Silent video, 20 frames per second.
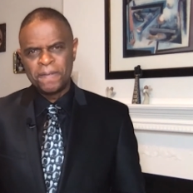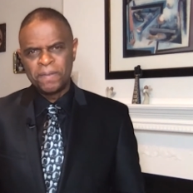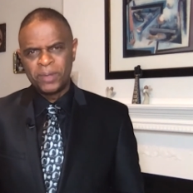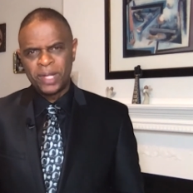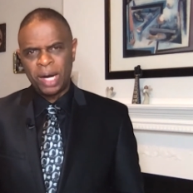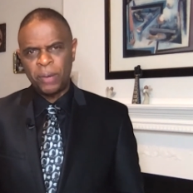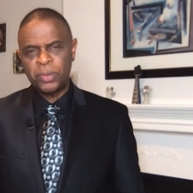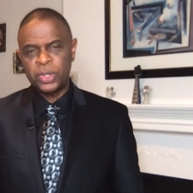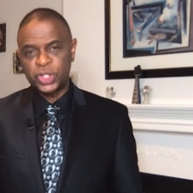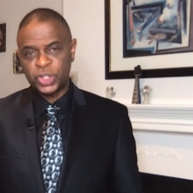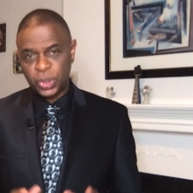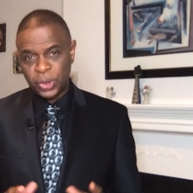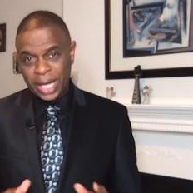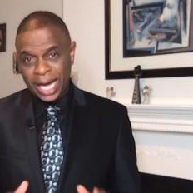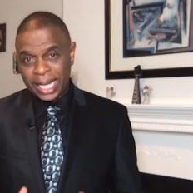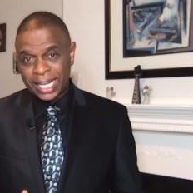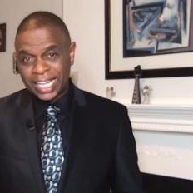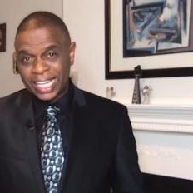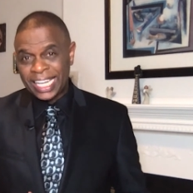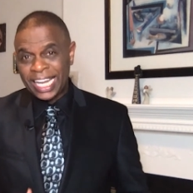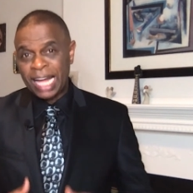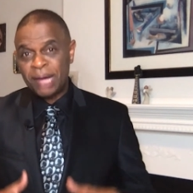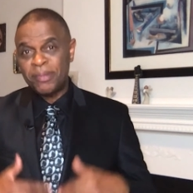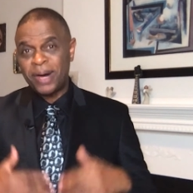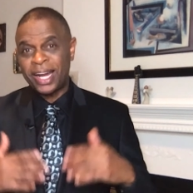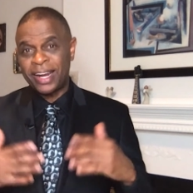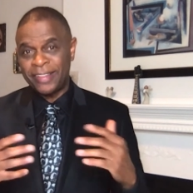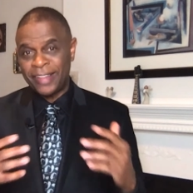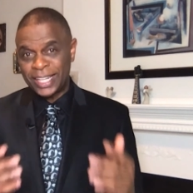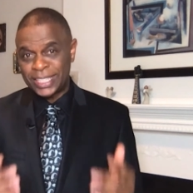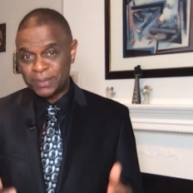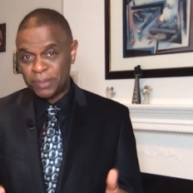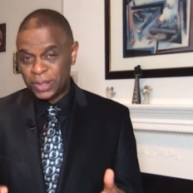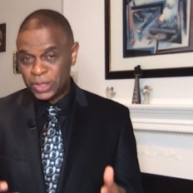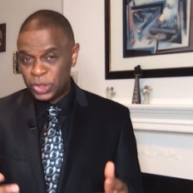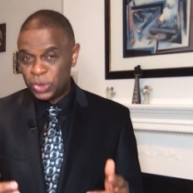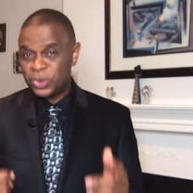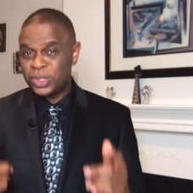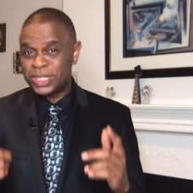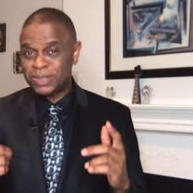I'm going to show you how to climb out of that,
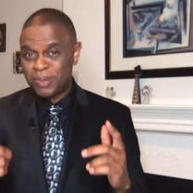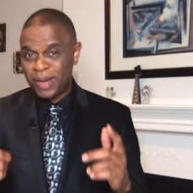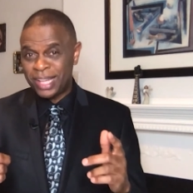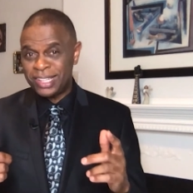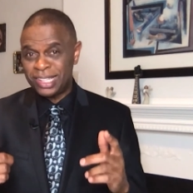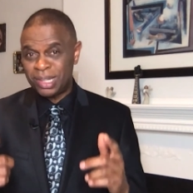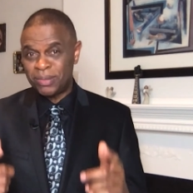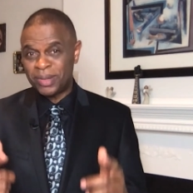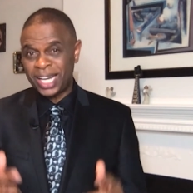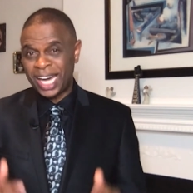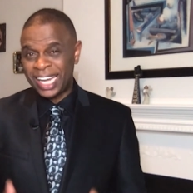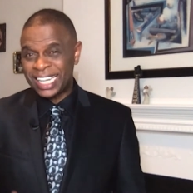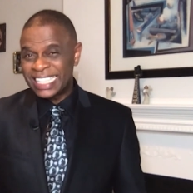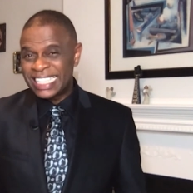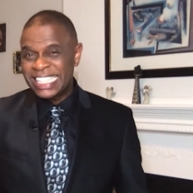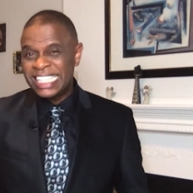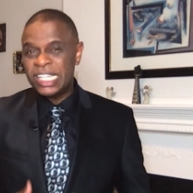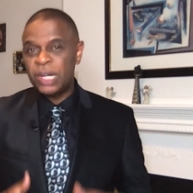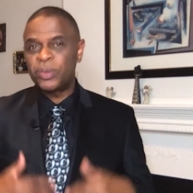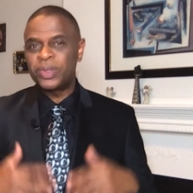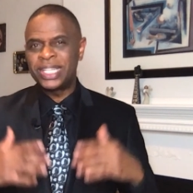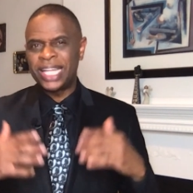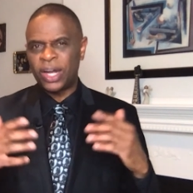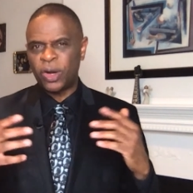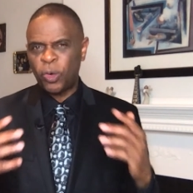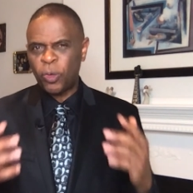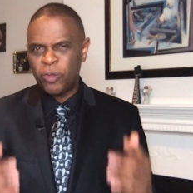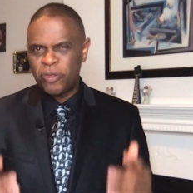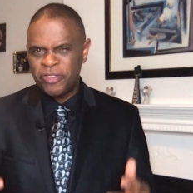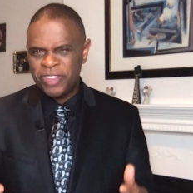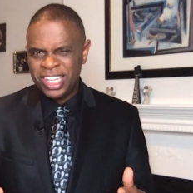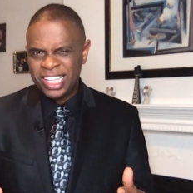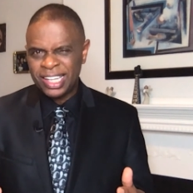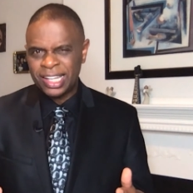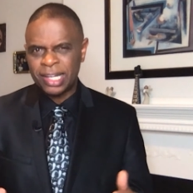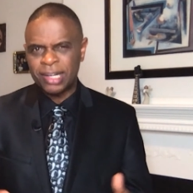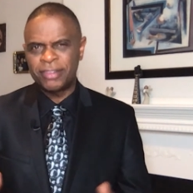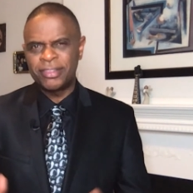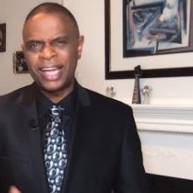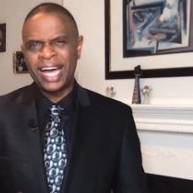especially in this pandemic, how to deal with that whole
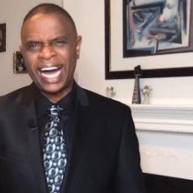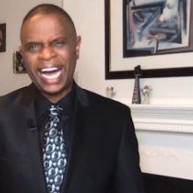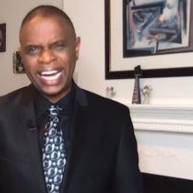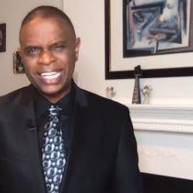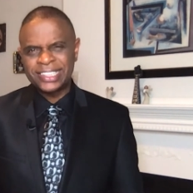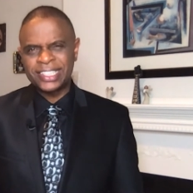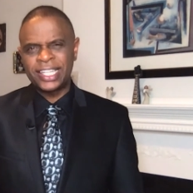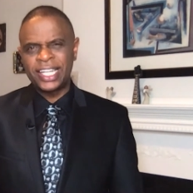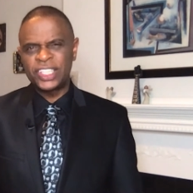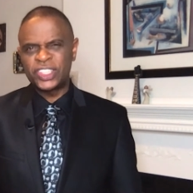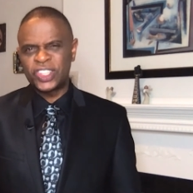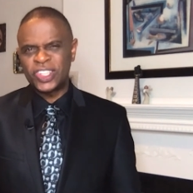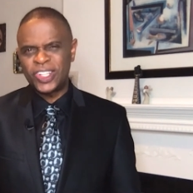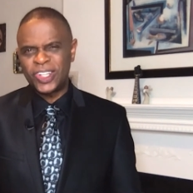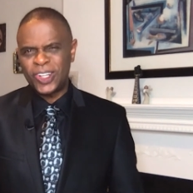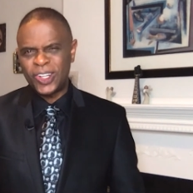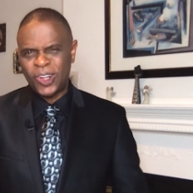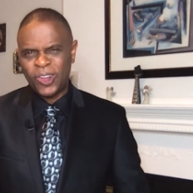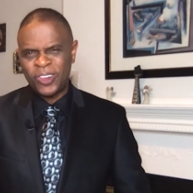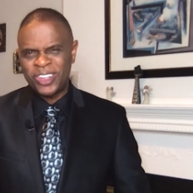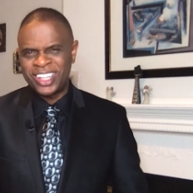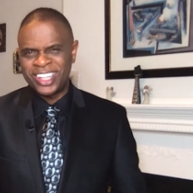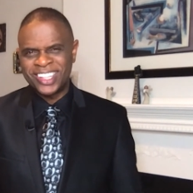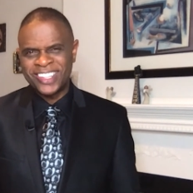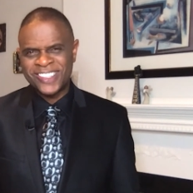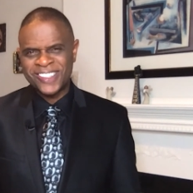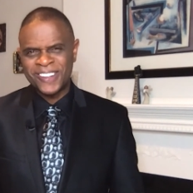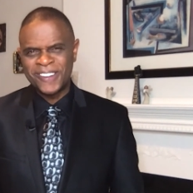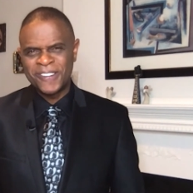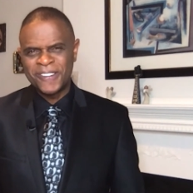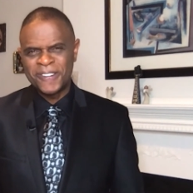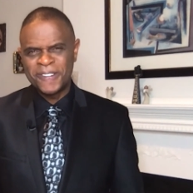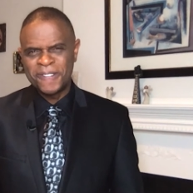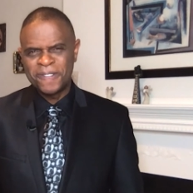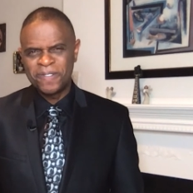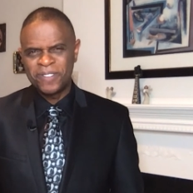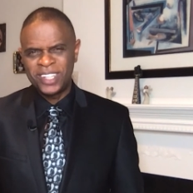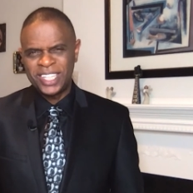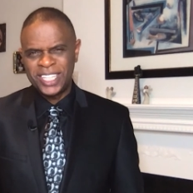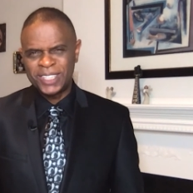feeling of isolation and loneliness.
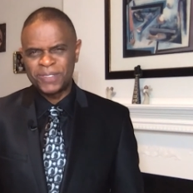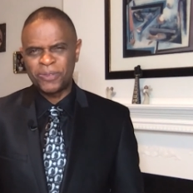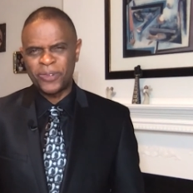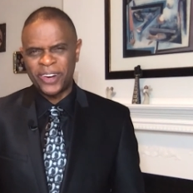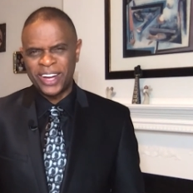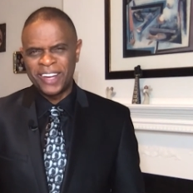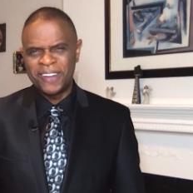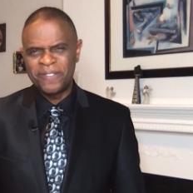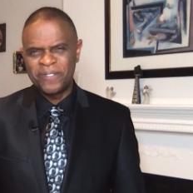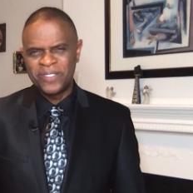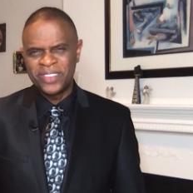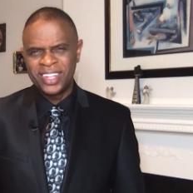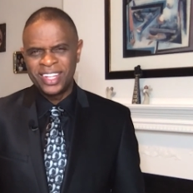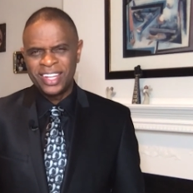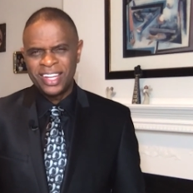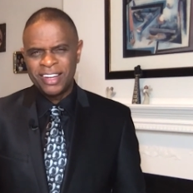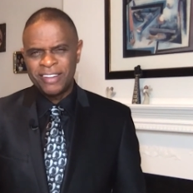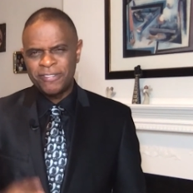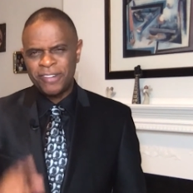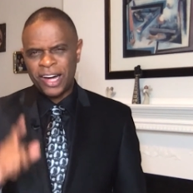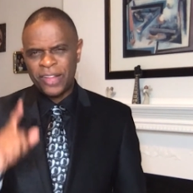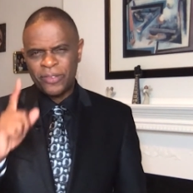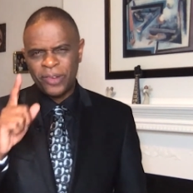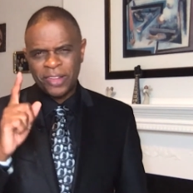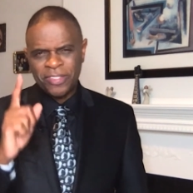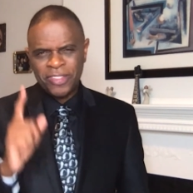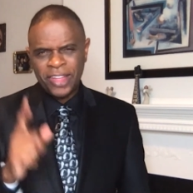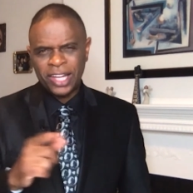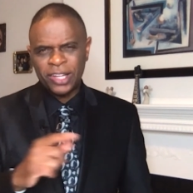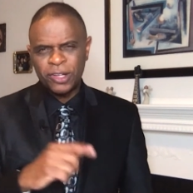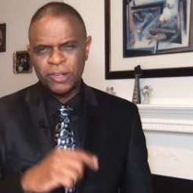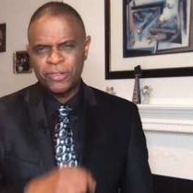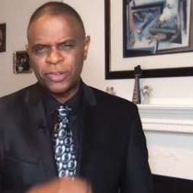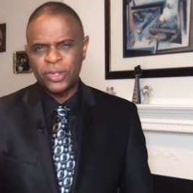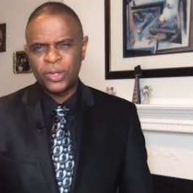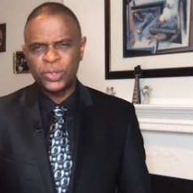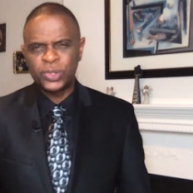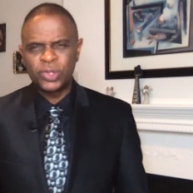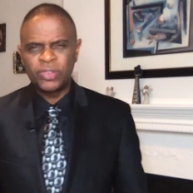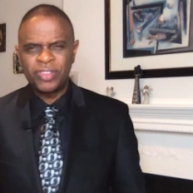Let's pray. Father, I thank you for
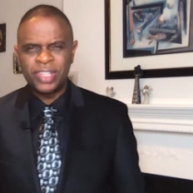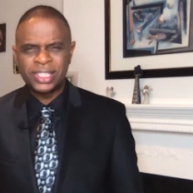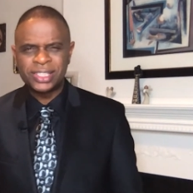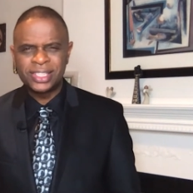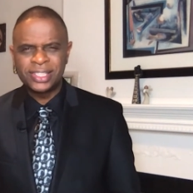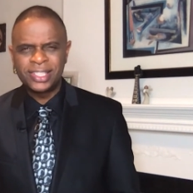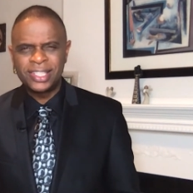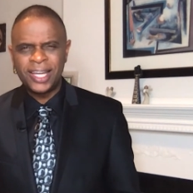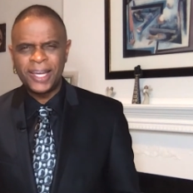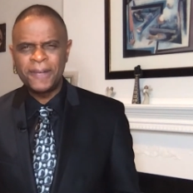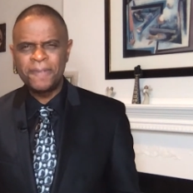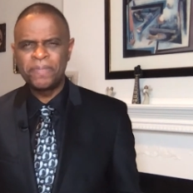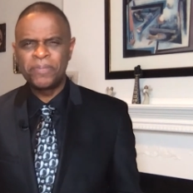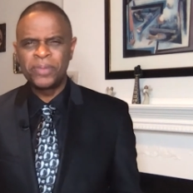those who've listened today.